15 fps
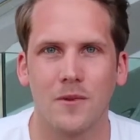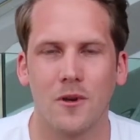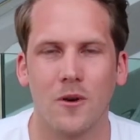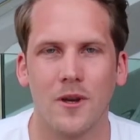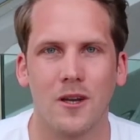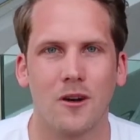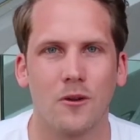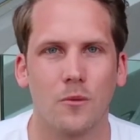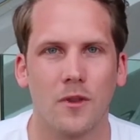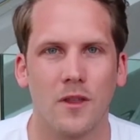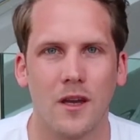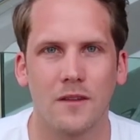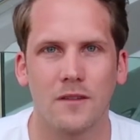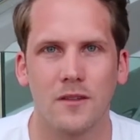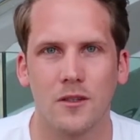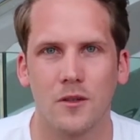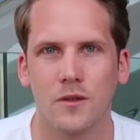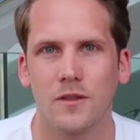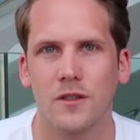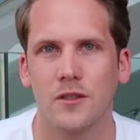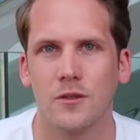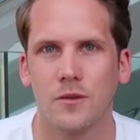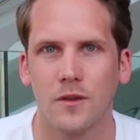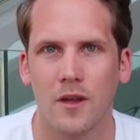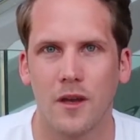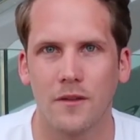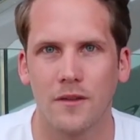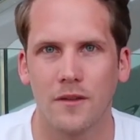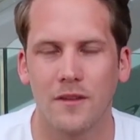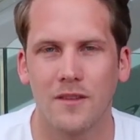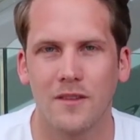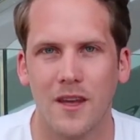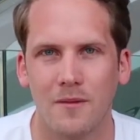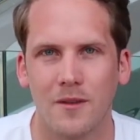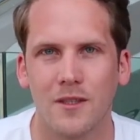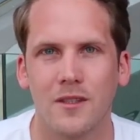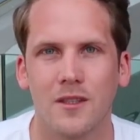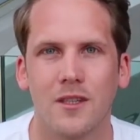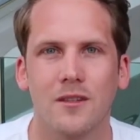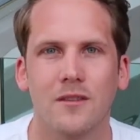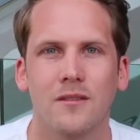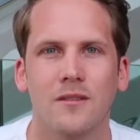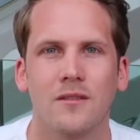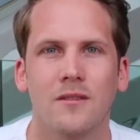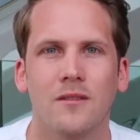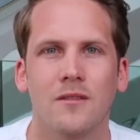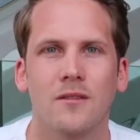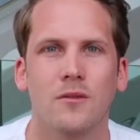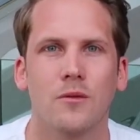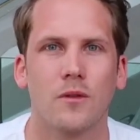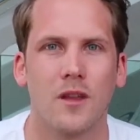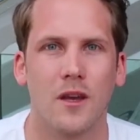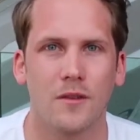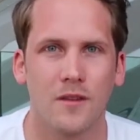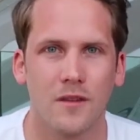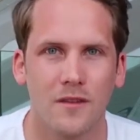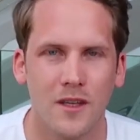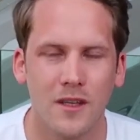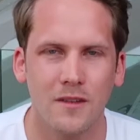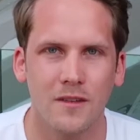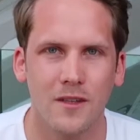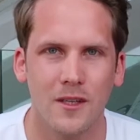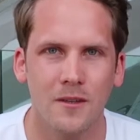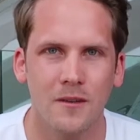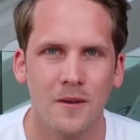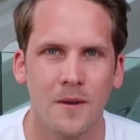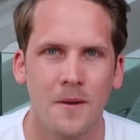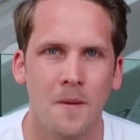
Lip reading: going on with ICOs in 2017, 2016.